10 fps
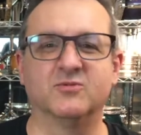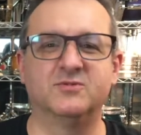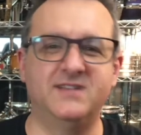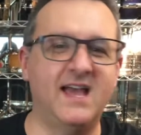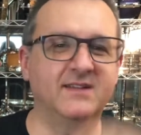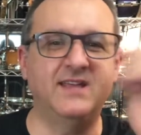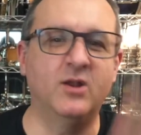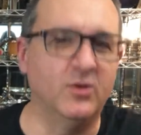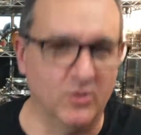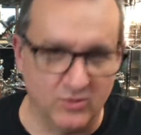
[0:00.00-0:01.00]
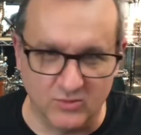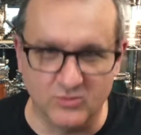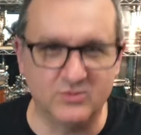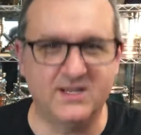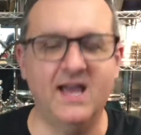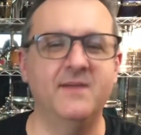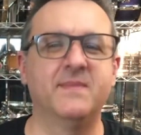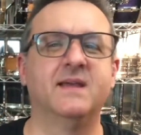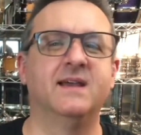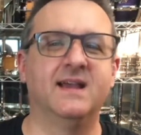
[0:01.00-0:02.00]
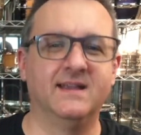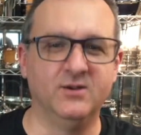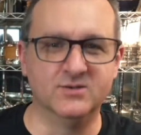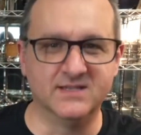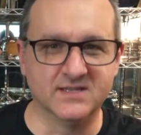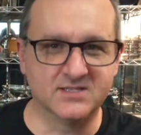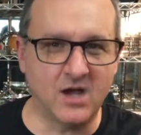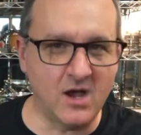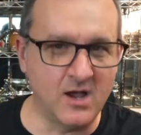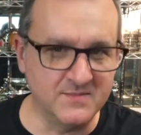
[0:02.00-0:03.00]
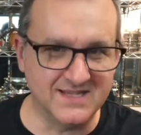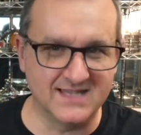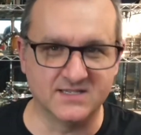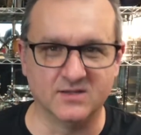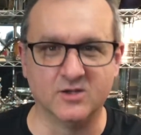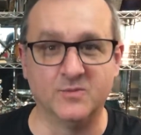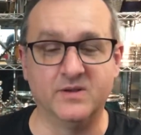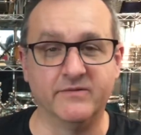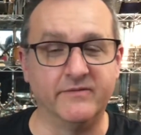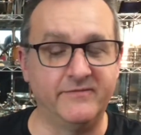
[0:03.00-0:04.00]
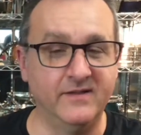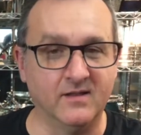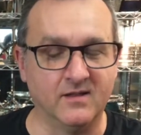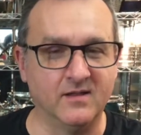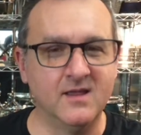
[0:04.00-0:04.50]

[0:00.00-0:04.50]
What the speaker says: da da da dong ga. Using the toms as a little bit of a fill,